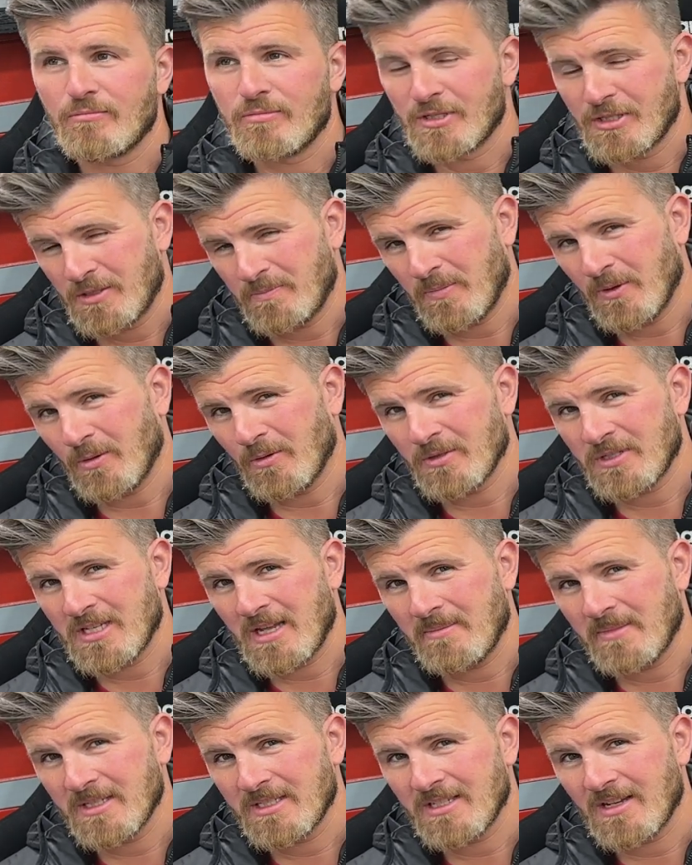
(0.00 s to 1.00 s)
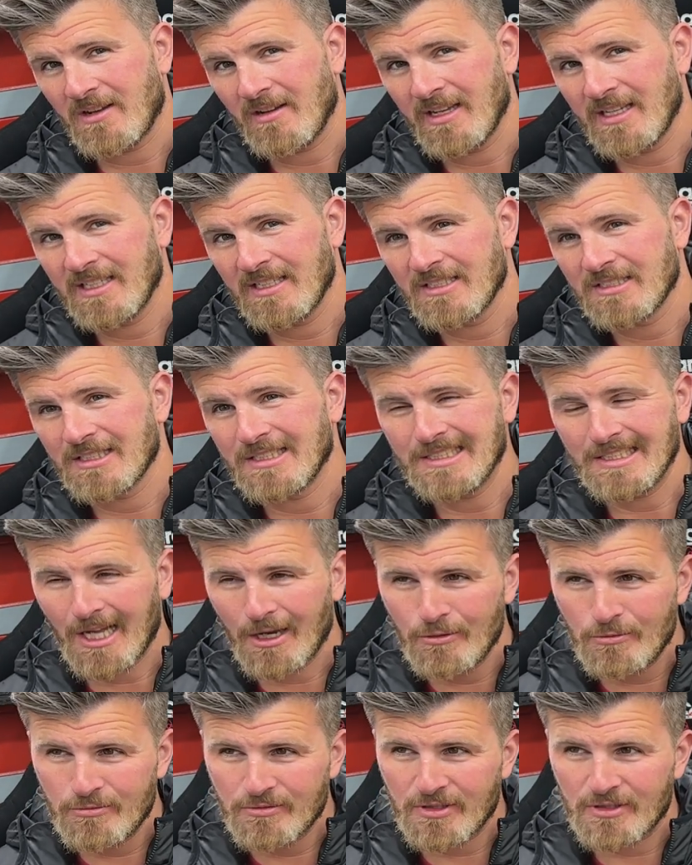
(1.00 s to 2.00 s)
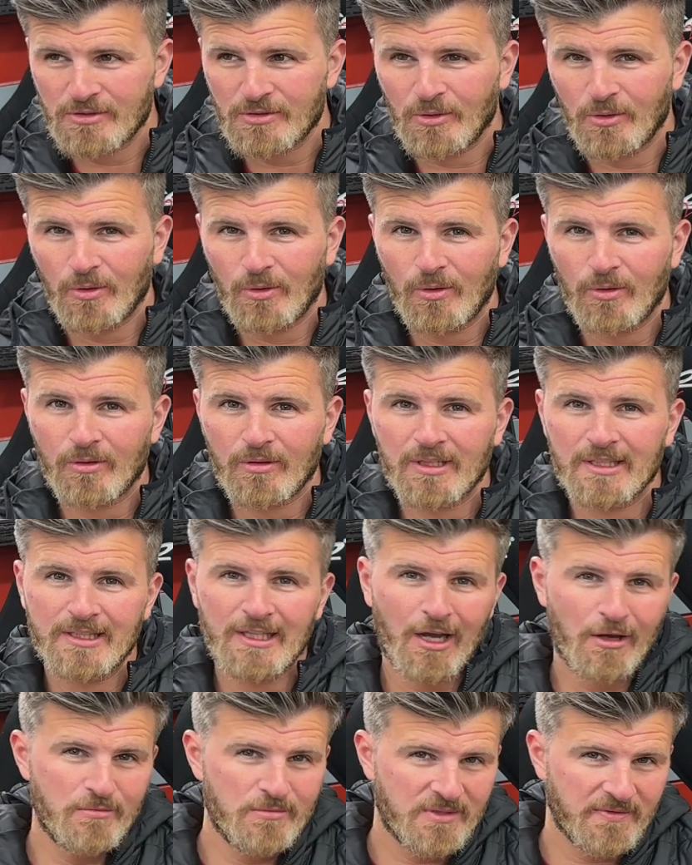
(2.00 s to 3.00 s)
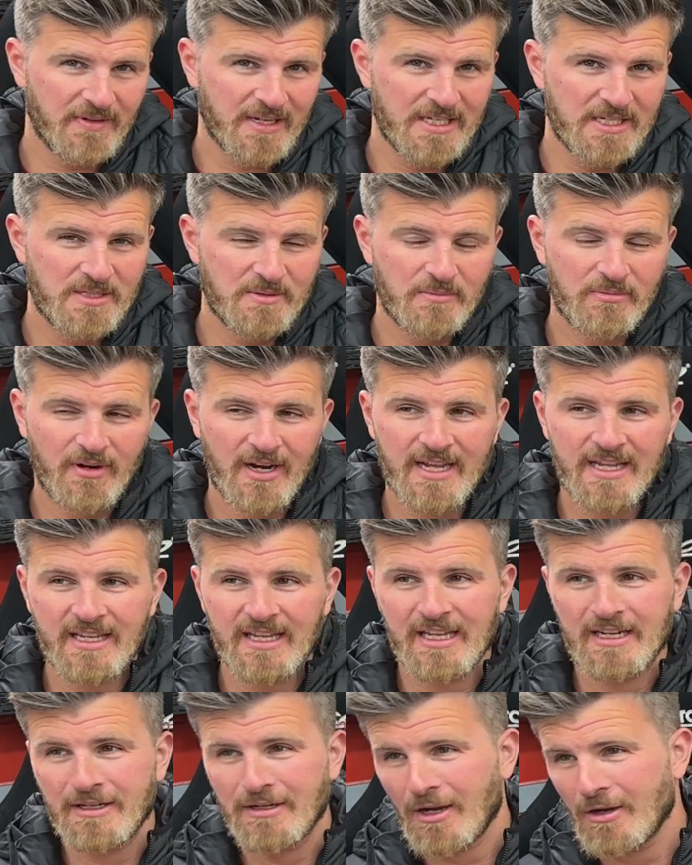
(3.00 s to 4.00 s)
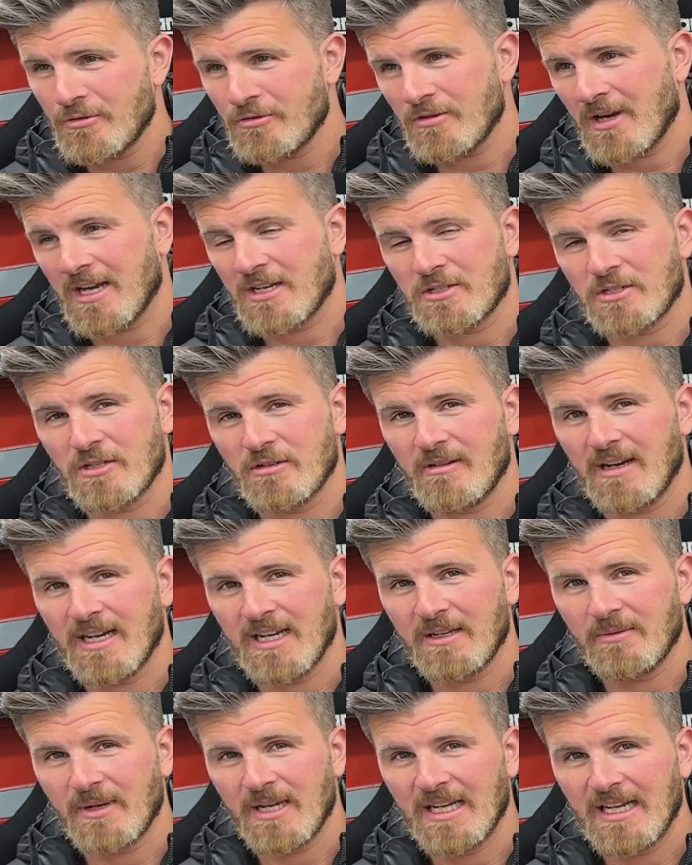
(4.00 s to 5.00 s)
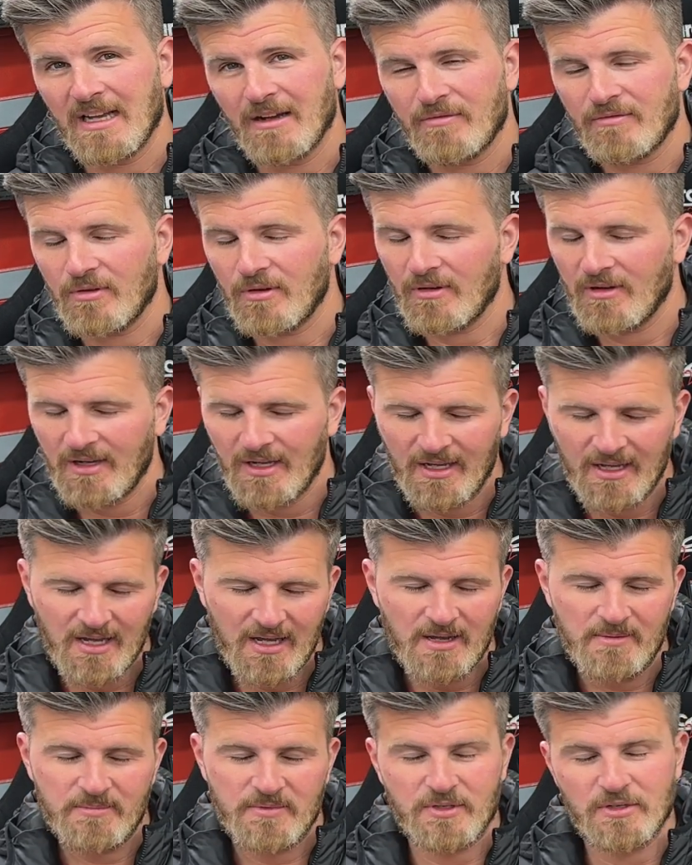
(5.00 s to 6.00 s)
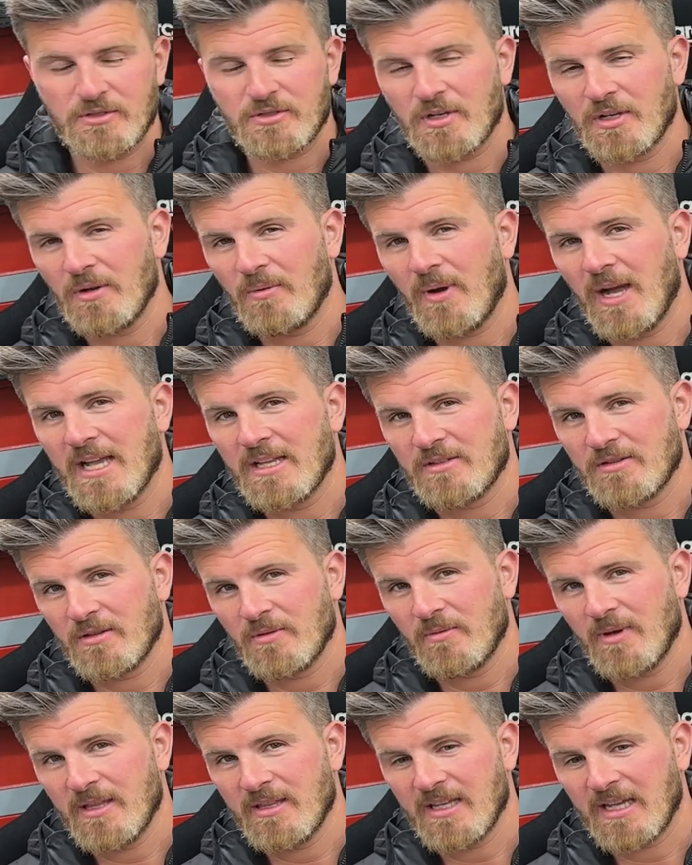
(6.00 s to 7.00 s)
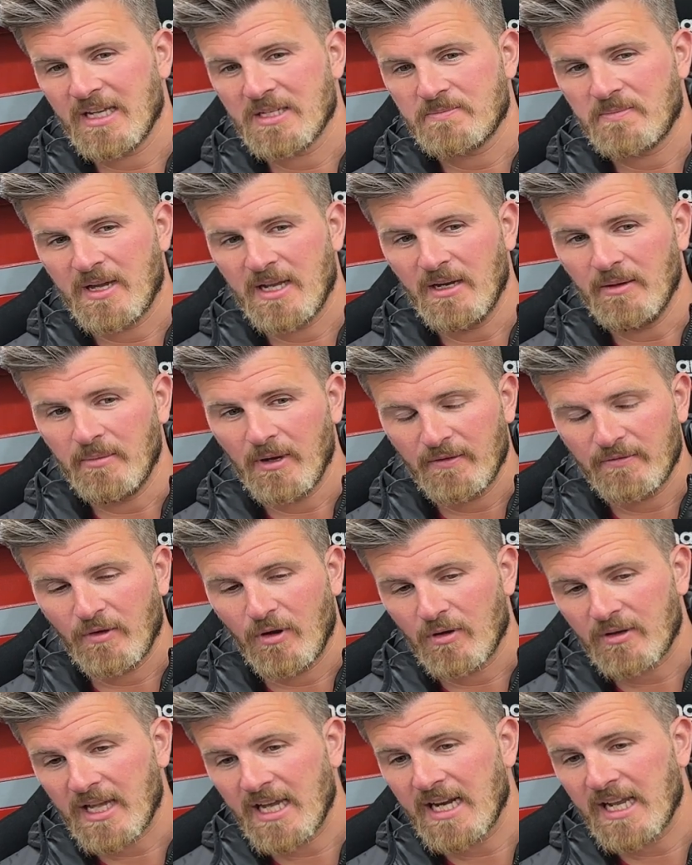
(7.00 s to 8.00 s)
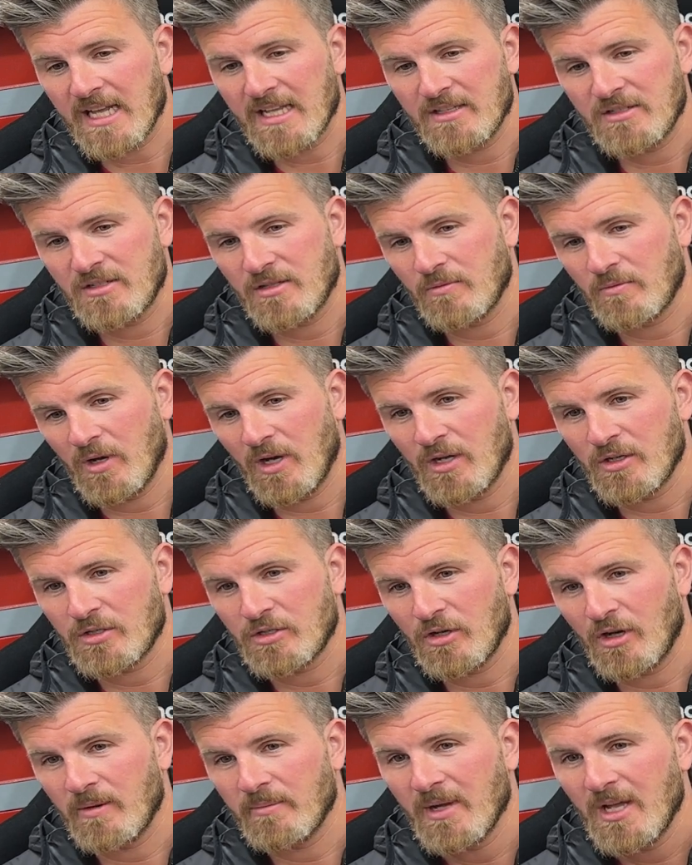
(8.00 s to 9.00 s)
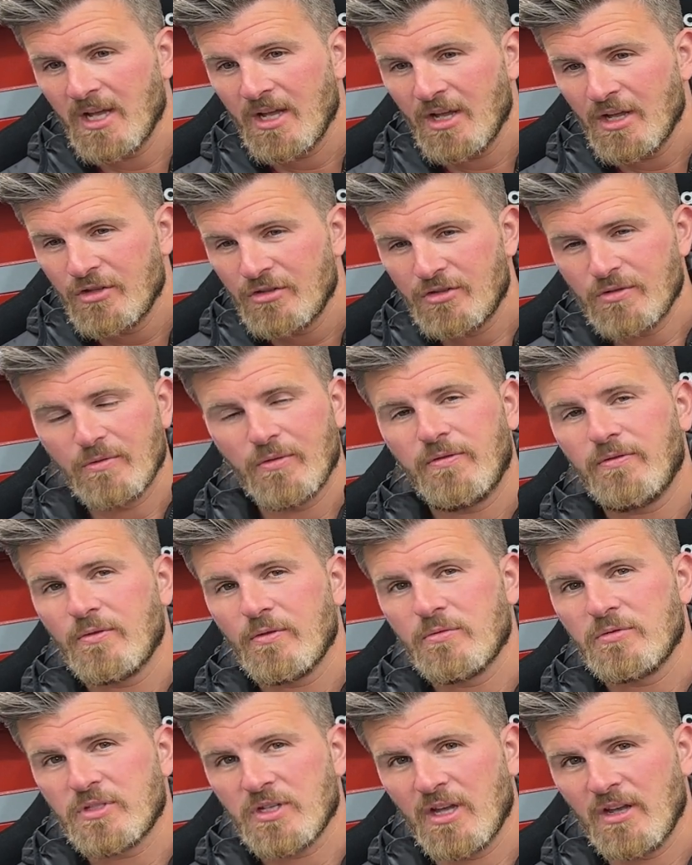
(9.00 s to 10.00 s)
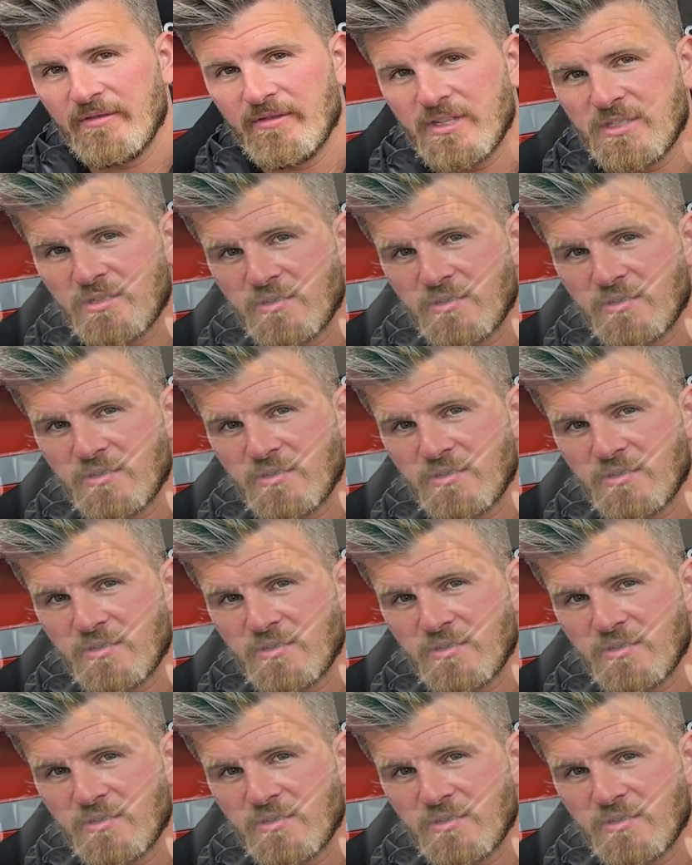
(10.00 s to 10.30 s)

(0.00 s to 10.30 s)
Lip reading: Sport summer tyres, loads of torque, loads of engine braking, no traction or anti-wheelie. I thought, just going to wait till the weather gets better. But I thought I'll get it into the workshop, do a full service